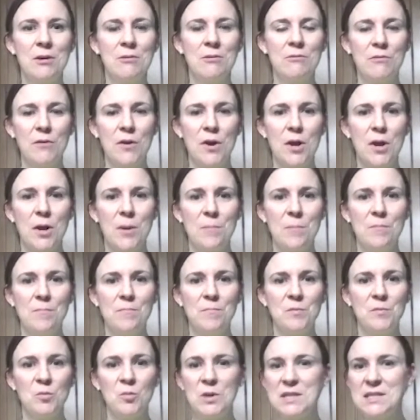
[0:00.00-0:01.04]
from
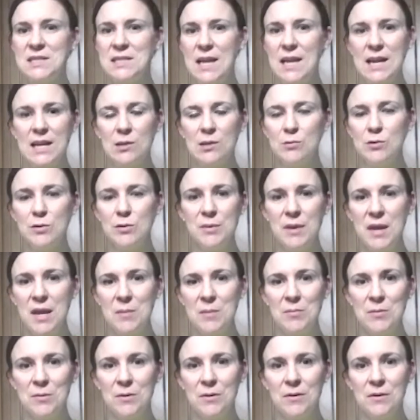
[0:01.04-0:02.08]
recyclable
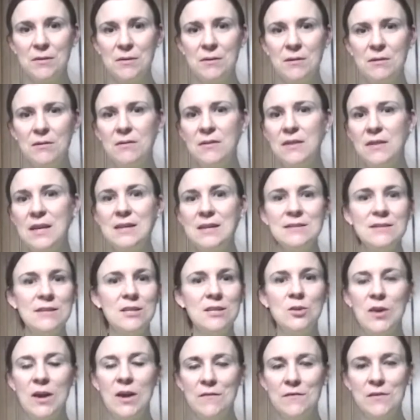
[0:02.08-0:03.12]
paper, things that
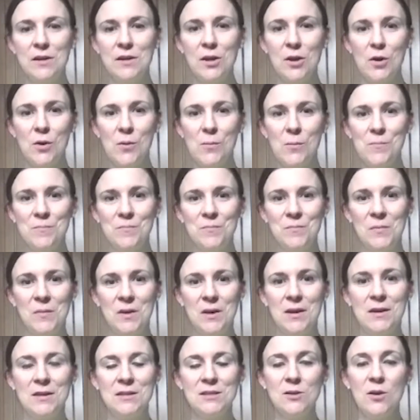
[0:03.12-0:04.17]
you have at home.
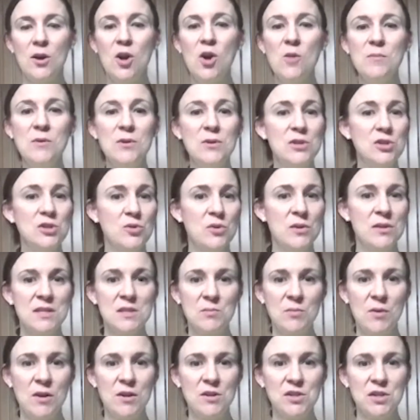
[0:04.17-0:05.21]
So I hope you enjoy this
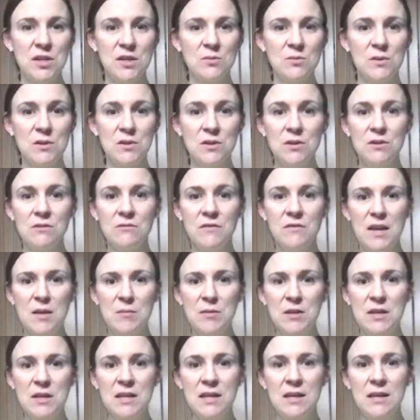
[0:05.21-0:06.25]
project with your
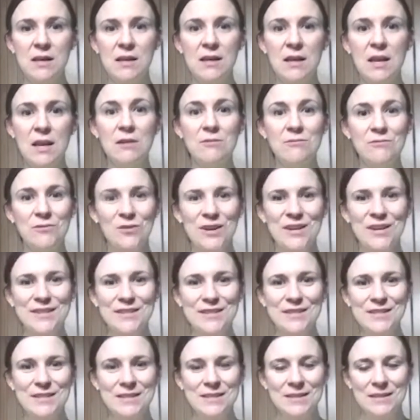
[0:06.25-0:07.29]
family and
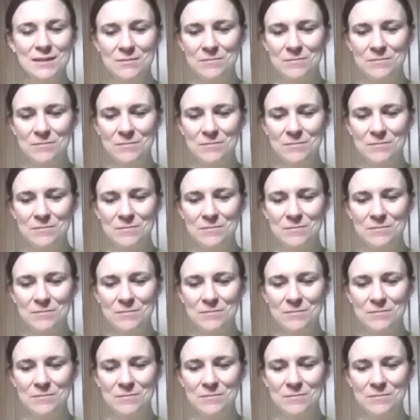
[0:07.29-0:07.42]
friends.